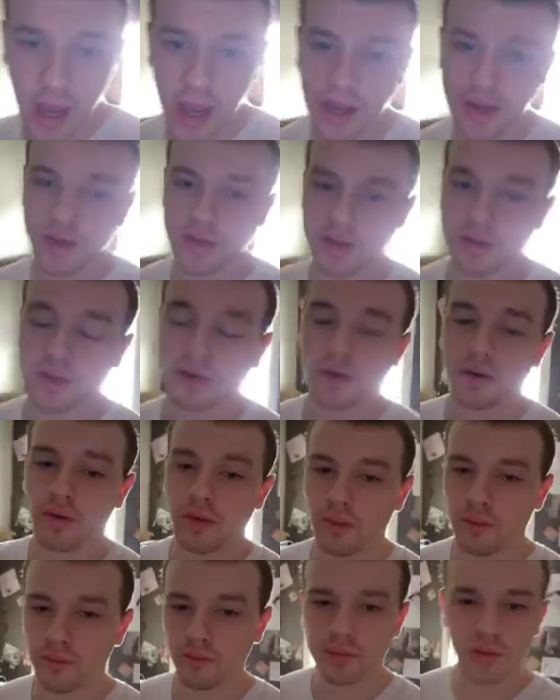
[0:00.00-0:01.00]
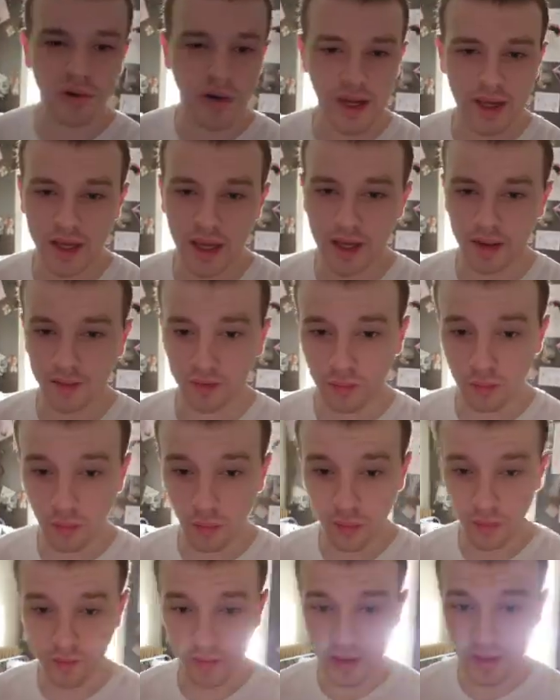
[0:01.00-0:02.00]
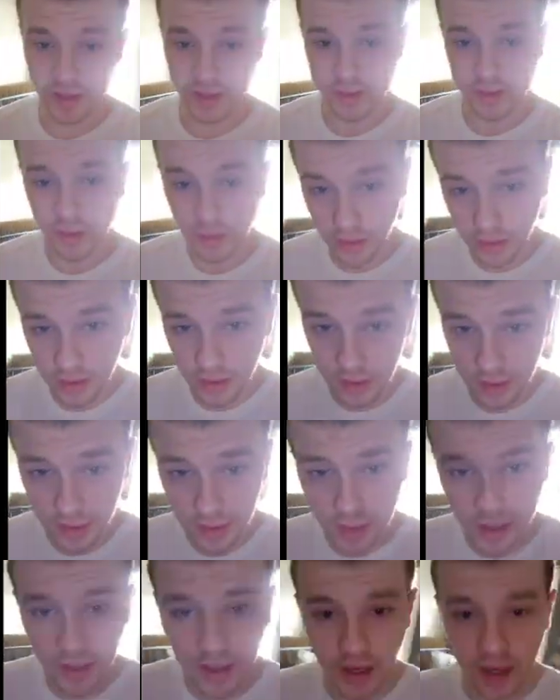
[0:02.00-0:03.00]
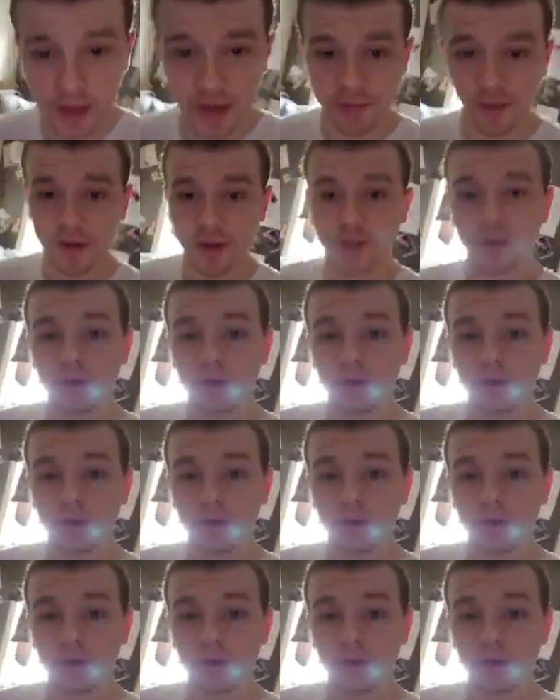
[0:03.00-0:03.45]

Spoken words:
I usually don't break any of the rules of my disorder, and if I